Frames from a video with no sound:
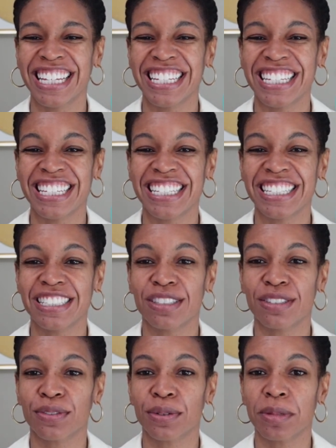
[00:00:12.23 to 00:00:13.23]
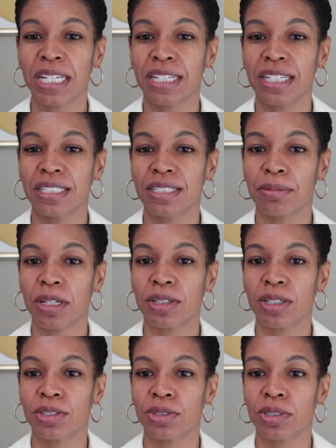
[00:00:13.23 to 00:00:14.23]
is for me to
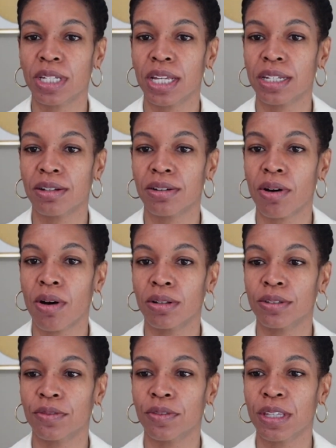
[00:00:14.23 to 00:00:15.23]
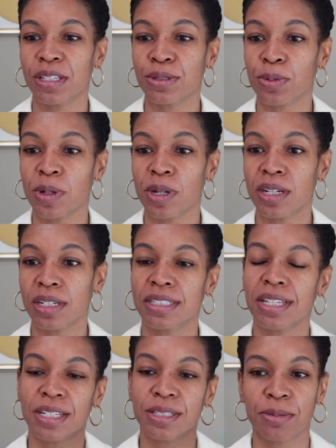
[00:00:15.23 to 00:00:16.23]
better understand how all of this
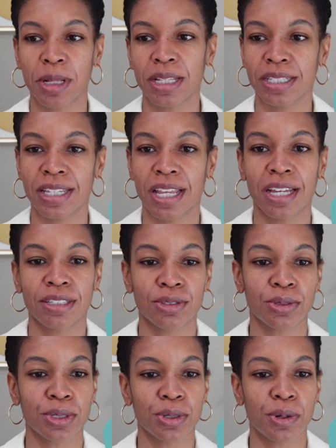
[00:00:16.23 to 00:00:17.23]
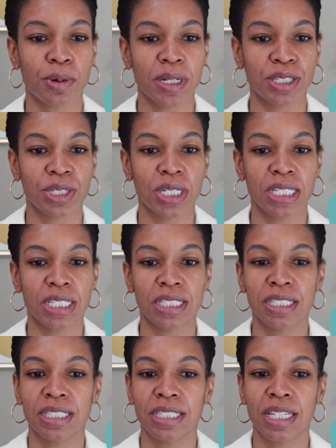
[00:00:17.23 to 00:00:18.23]
works, as well as answer your
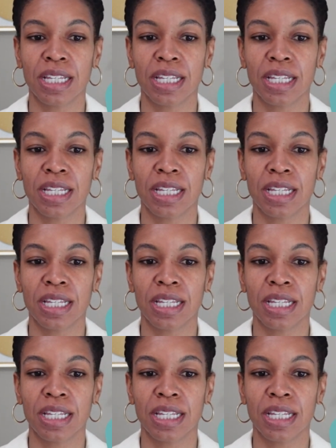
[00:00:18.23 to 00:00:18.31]
questions.